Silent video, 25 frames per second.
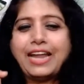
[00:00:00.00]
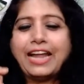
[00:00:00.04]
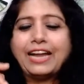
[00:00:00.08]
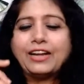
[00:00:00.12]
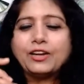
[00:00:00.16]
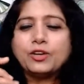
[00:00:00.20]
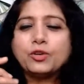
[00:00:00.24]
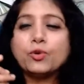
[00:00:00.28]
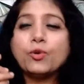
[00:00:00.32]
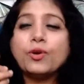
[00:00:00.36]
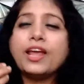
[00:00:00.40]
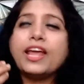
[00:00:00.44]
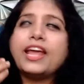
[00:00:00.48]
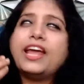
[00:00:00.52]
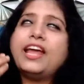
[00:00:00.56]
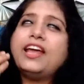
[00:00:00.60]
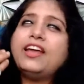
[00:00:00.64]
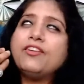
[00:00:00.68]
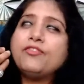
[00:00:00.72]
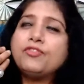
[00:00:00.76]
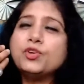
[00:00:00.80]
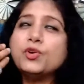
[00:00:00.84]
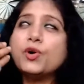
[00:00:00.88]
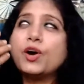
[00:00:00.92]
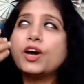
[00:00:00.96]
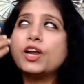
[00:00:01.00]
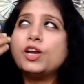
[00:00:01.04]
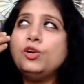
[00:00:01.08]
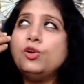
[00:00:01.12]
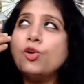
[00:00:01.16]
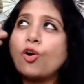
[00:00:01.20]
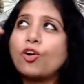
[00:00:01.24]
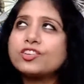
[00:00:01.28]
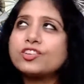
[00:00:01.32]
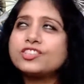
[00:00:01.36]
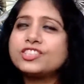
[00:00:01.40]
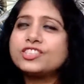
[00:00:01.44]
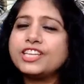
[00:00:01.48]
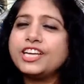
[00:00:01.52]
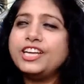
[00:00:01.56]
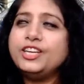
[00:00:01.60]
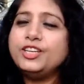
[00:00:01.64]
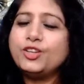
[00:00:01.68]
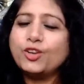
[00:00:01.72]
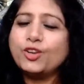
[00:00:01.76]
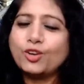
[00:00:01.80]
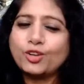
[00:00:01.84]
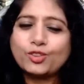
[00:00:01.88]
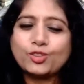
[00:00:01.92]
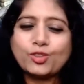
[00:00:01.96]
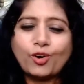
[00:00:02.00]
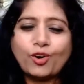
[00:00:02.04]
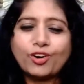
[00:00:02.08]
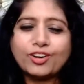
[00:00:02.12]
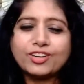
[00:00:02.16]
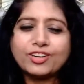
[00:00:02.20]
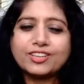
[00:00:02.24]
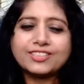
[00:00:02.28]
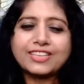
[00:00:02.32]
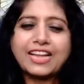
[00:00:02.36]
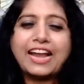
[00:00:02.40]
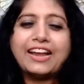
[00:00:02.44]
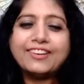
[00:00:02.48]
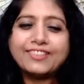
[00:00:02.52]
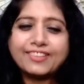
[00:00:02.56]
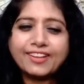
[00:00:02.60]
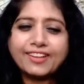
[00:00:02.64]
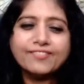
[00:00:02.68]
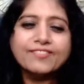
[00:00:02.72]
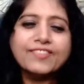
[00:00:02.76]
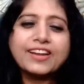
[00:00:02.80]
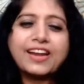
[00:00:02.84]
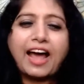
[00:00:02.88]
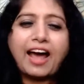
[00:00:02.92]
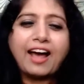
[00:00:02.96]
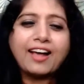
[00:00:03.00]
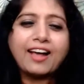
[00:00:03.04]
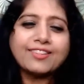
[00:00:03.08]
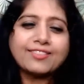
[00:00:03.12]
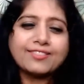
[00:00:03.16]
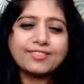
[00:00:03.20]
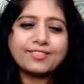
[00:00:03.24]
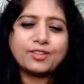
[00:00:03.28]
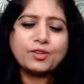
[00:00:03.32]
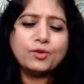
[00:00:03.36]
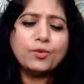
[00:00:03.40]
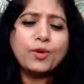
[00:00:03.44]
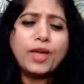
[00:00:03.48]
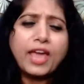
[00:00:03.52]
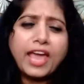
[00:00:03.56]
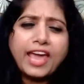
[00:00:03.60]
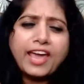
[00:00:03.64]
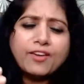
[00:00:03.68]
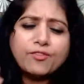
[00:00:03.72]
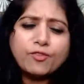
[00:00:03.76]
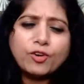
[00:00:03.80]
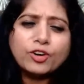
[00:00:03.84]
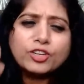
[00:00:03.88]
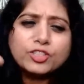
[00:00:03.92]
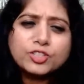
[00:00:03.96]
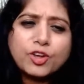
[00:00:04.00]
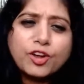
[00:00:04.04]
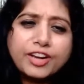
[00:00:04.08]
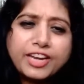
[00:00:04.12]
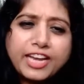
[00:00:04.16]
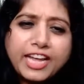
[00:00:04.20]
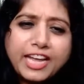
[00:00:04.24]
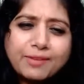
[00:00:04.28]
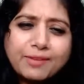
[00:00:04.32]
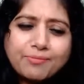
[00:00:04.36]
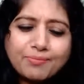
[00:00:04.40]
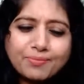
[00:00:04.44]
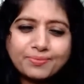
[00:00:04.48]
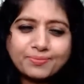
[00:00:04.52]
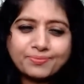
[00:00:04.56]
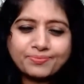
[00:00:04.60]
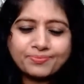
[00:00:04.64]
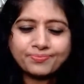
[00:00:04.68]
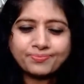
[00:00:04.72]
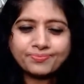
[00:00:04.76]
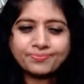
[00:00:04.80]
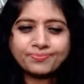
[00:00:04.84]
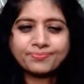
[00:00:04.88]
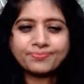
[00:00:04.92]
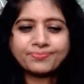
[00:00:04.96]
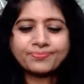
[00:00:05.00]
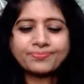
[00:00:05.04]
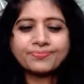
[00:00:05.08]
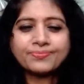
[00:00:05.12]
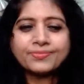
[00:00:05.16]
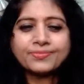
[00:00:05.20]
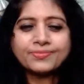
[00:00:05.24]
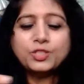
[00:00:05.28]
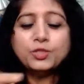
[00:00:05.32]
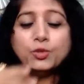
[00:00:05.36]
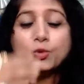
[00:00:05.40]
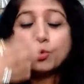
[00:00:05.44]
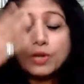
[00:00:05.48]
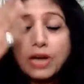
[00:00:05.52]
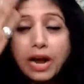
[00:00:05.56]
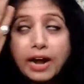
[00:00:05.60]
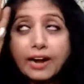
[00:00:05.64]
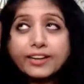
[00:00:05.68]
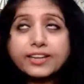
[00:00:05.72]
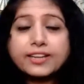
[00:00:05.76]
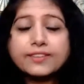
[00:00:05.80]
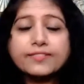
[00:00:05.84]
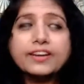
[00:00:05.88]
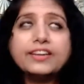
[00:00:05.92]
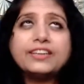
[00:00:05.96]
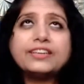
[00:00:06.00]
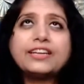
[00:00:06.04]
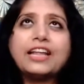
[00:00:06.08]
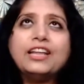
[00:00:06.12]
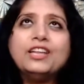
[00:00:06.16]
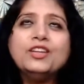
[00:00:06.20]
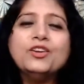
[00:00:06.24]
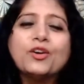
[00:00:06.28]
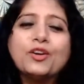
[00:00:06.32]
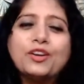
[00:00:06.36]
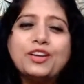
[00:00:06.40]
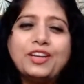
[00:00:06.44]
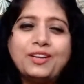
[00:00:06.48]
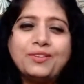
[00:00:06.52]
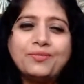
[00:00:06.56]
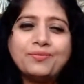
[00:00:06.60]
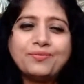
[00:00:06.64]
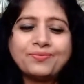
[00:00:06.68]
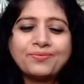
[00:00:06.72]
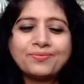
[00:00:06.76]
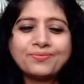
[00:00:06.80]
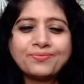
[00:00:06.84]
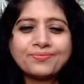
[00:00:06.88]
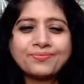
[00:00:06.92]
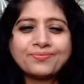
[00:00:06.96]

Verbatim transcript: Like today, if you are lost in your thoughts and someone asks you, hey, what's your name? You can't even tell your name.